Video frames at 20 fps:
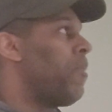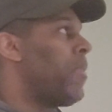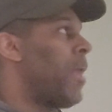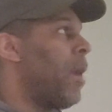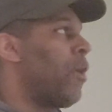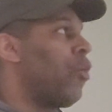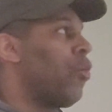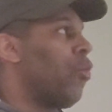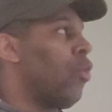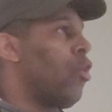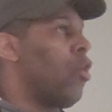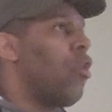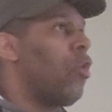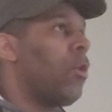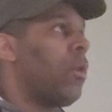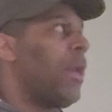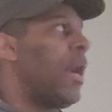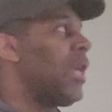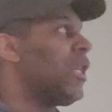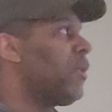that a
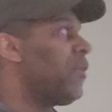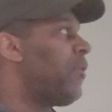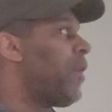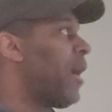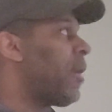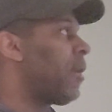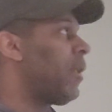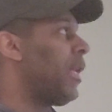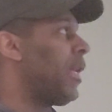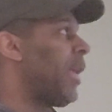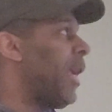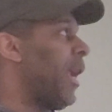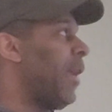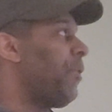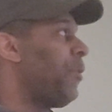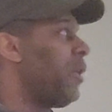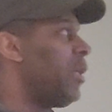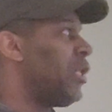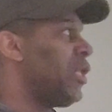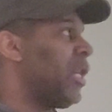world-class fighter like
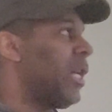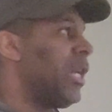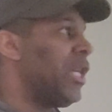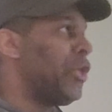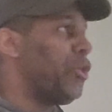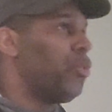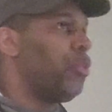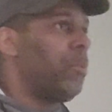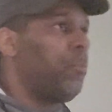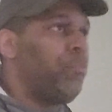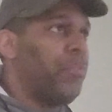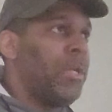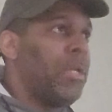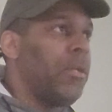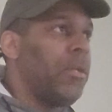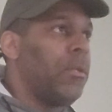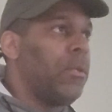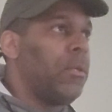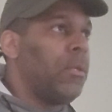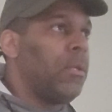Anthony Joshua
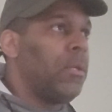beat